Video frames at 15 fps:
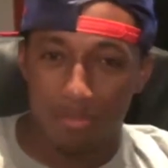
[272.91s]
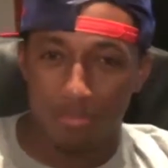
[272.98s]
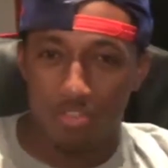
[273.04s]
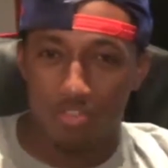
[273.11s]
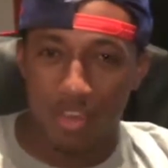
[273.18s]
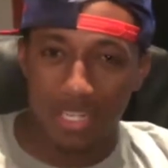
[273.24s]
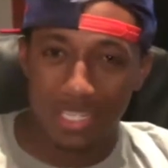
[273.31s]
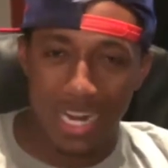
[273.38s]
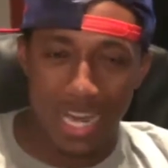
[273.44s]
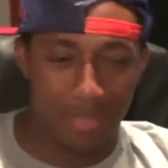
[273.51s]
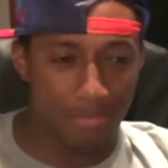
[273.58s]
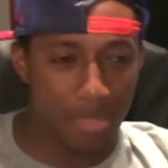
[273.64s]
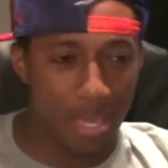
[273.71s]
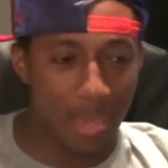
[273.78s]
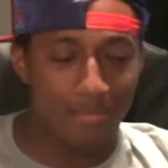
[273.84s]
who dressed like
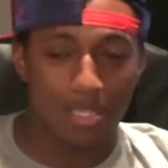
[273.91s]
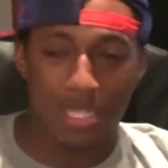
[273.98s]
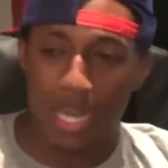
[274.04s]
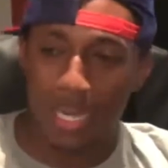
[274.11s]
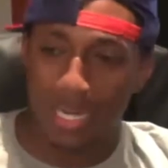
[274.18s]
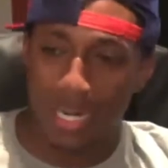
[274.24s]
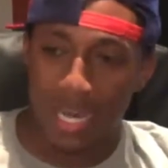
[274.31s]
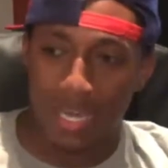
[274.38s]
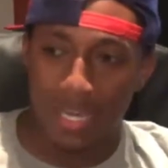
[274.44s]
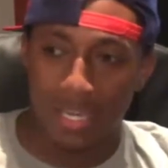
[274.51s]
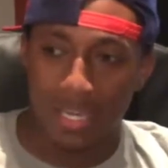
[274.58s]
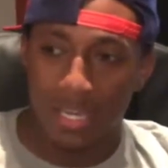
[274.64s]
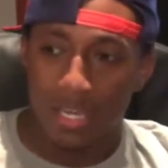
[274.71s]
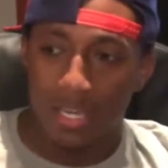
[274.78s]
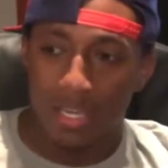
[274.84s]
me, I was kind of like,
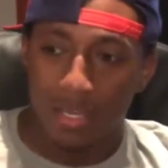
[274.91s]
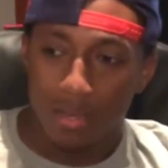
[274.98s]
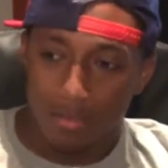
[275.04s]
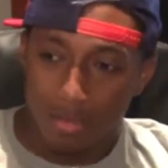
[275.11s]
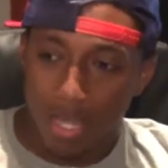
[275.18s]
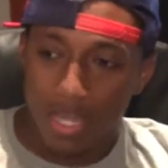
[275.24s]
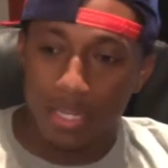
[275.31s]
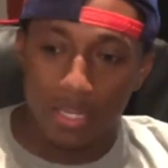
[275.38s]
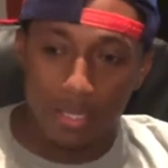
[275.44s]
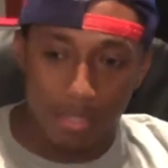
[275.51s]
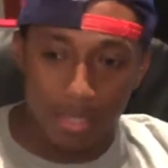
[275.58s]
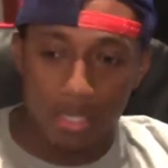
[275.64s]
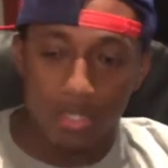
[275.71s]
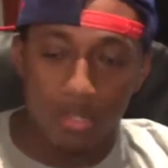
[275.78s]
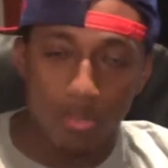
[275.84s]
okay, th-
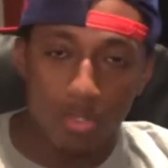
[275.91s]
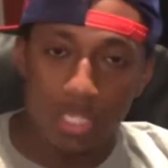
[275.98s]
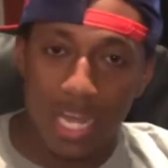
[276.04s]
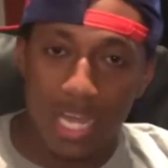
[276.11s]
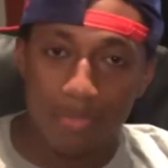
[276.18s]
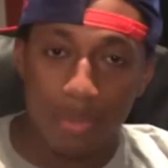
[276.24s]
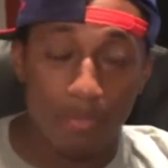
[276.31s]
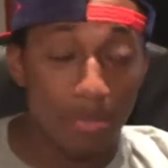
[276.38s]
these dudes are like me.